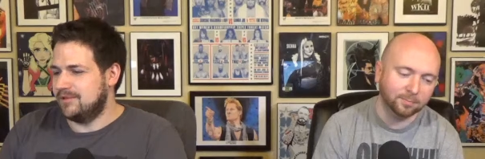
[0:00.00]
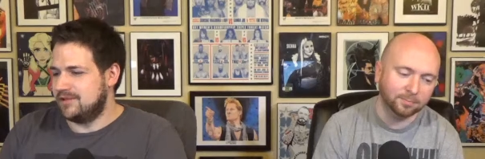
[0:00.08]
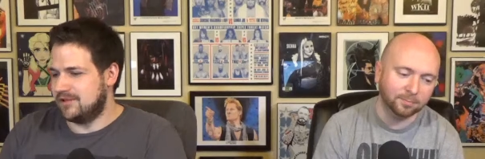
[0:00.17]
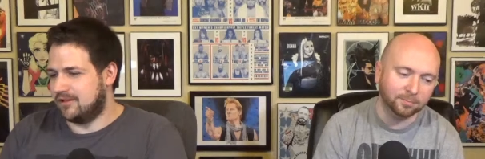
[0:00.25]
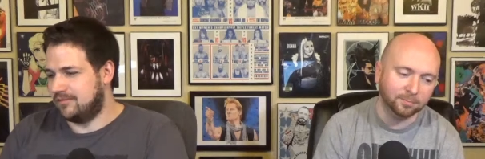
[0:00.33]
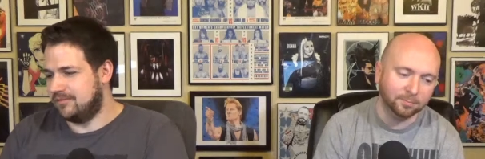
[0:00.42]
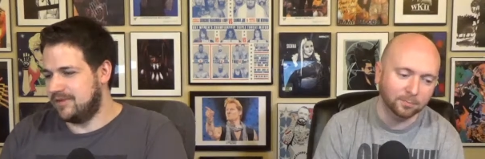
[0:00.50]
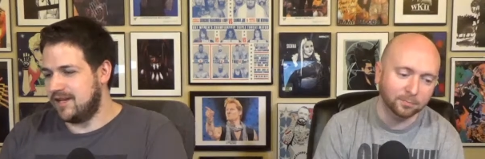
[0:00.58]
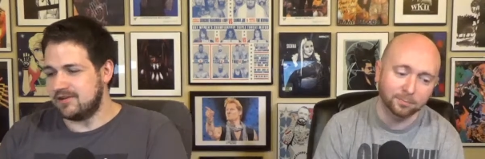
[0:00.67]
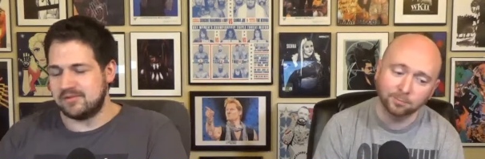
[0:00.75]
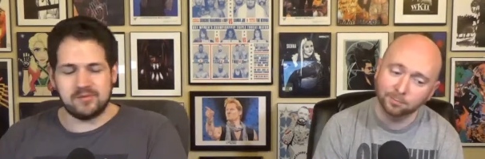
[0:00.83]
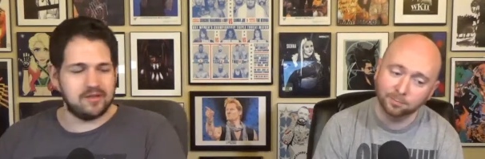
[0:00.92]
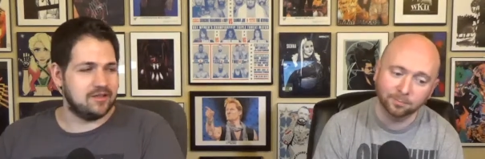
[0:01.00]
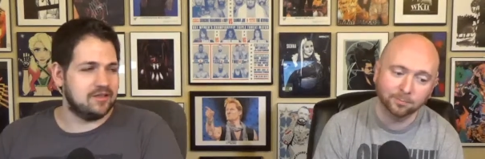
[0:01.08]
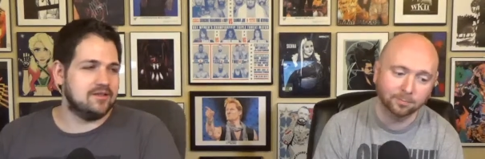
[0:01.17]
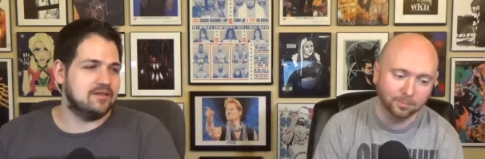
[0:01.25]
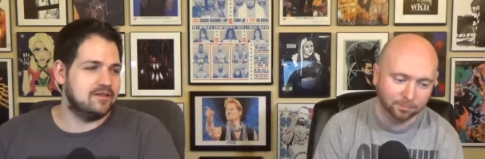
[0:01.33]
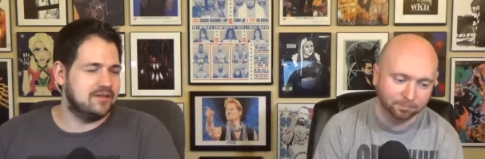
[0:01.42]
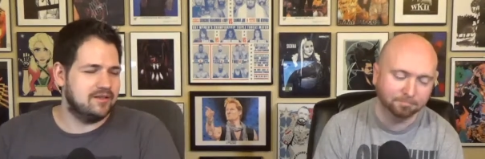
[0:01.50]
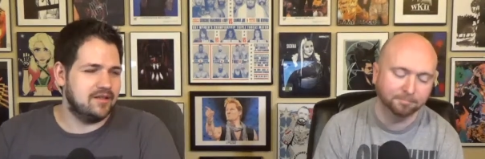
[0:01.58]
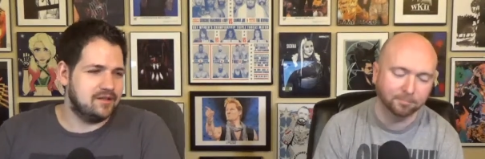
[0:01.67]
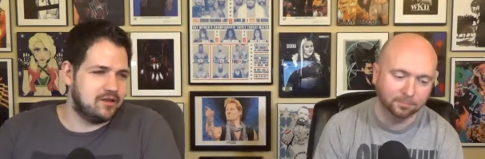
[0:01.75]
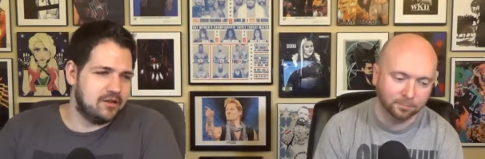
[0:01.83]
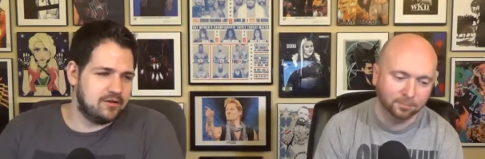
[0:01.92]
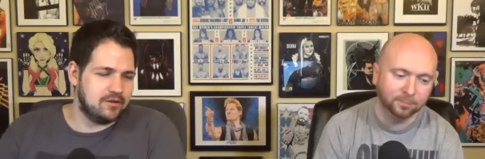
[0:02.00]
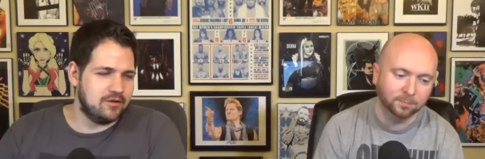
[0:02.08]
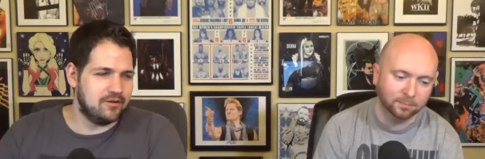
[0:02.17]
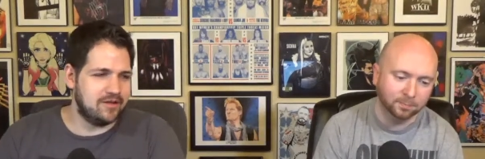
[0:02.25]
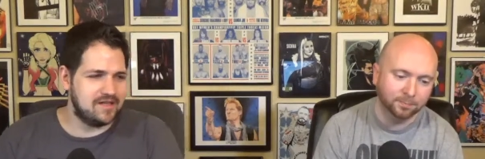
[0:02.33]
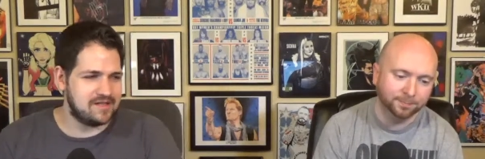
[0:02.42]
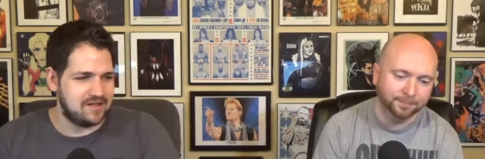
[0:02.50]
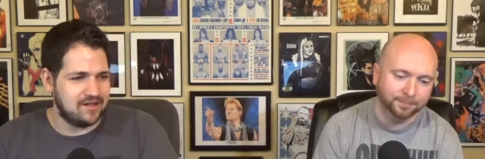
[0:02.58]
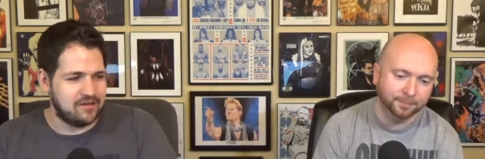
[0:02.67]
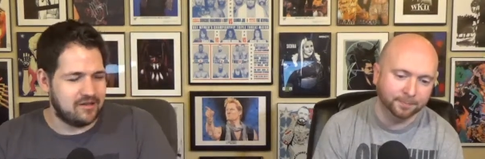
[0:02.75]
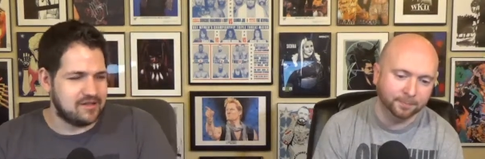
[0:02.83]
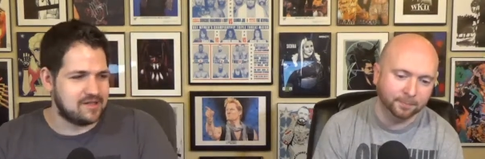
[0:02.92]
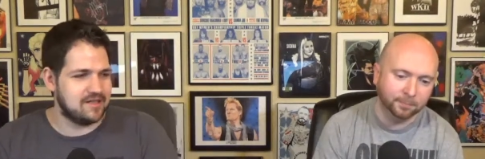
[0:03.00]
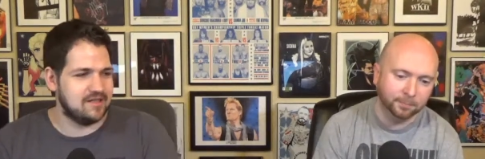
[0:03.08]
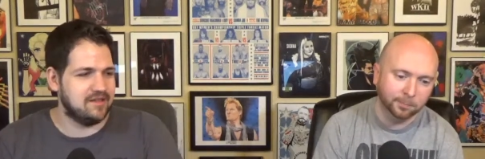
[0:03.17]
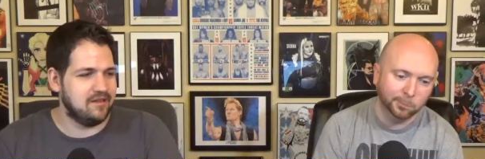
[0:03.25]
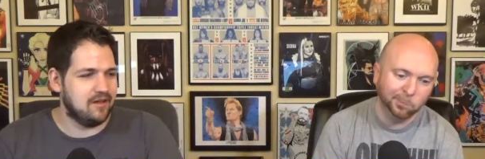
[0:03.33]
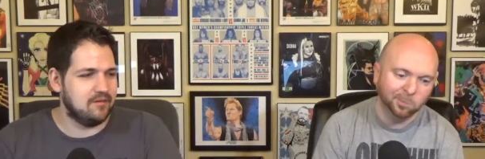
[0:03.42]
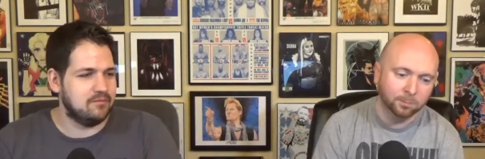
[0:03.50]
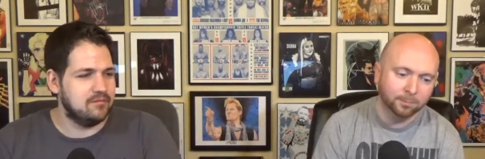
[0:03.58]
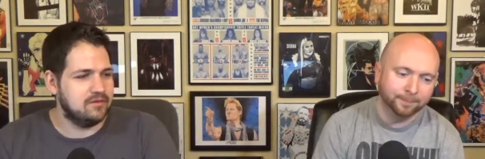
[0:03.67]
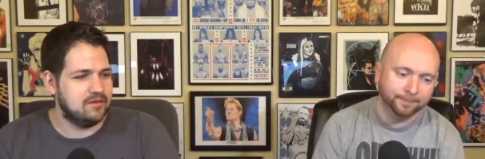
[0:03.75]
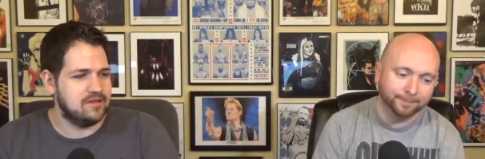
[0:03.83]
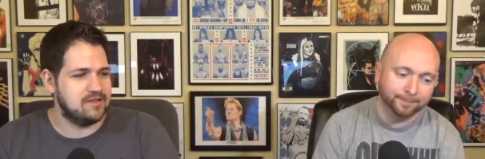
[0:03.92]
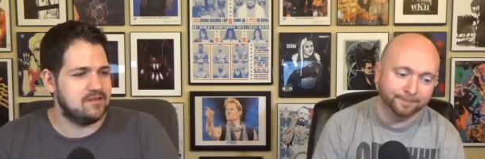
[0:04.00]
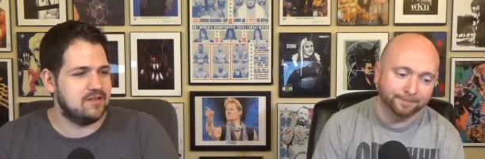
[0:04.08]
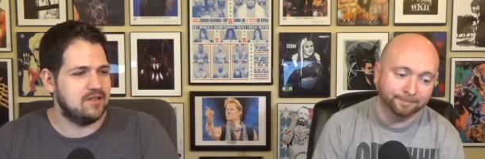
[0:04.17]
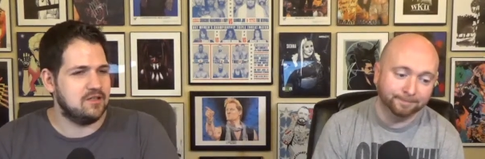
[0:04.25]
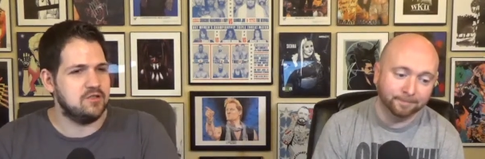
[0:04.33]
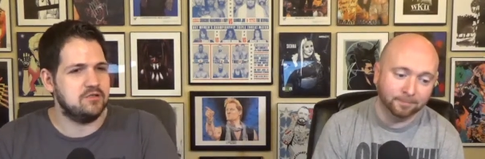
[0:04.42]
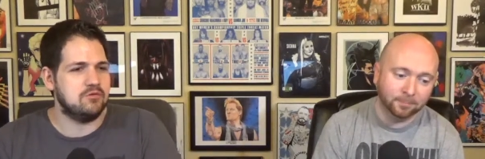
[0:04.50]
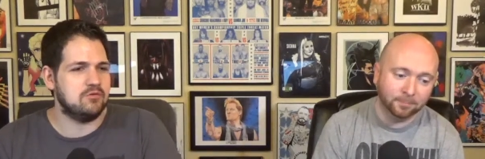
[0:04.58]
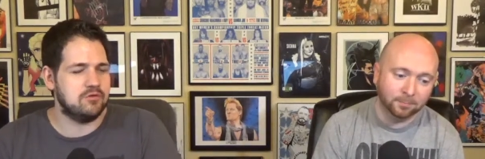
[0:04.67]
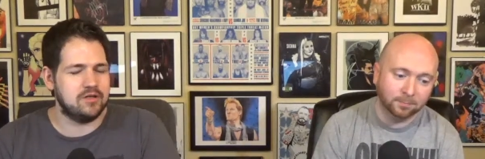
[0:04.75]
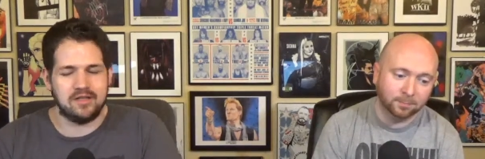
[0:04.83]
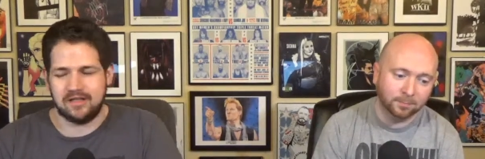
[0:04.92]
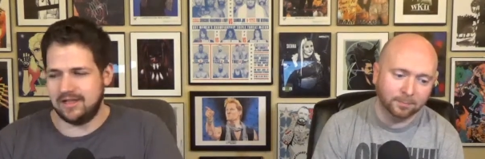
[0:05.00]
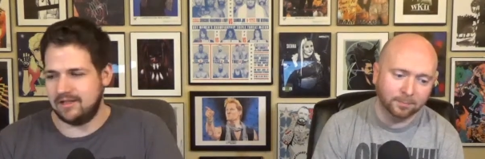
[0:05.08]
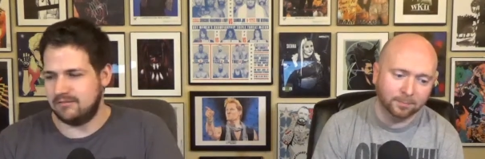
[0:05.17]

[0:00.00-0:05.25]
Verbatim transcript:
Speaker 1: So that was pretty good. Like the the whole SNL thing's kind of dumb because they're kind of shoehorning it